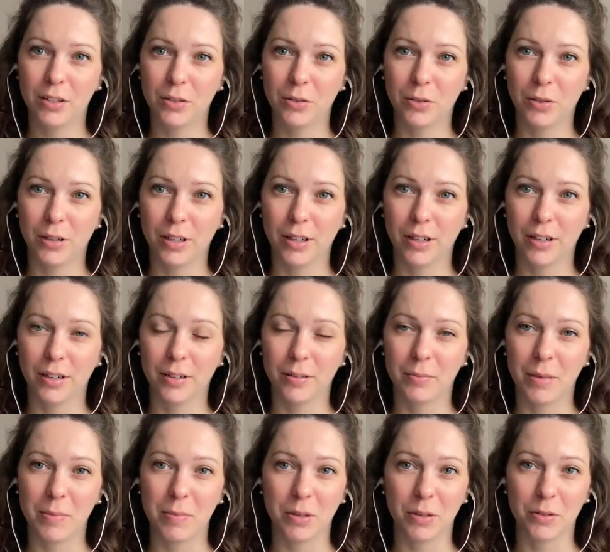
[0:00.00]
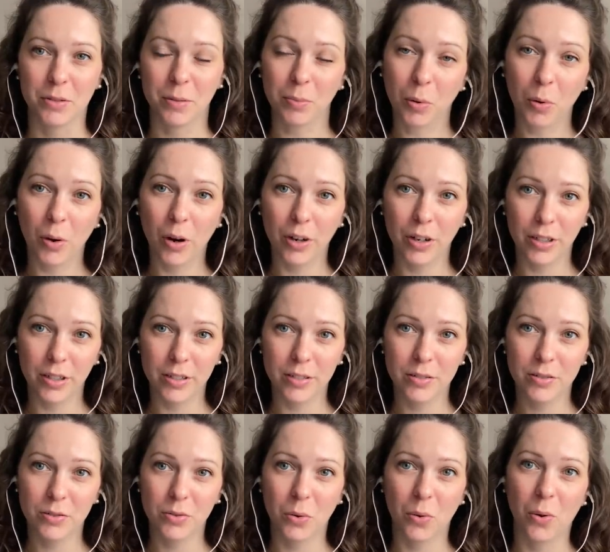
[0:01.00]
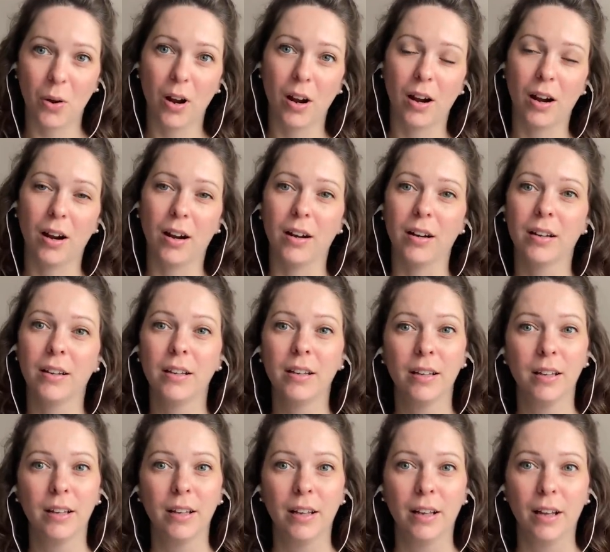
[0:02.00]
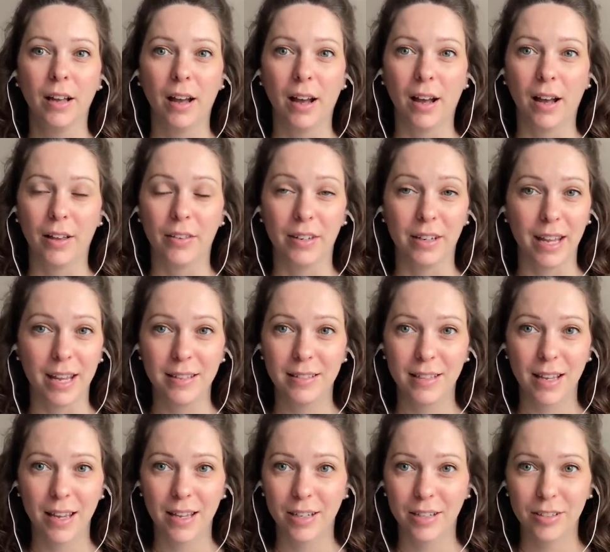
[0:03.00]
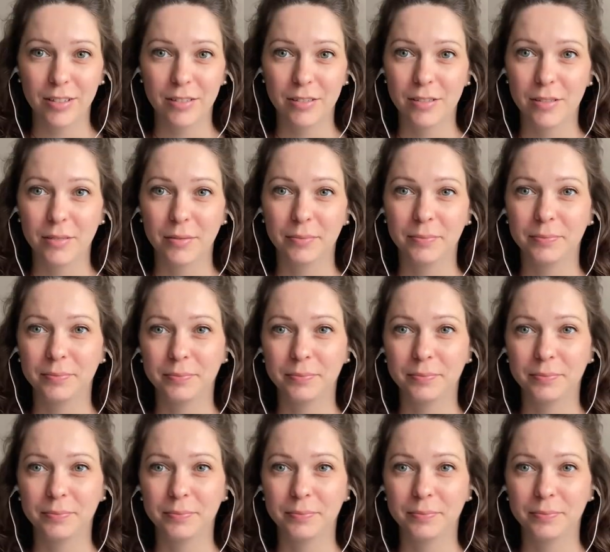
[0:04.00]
Your maybe your supporters or uh, the naysayers?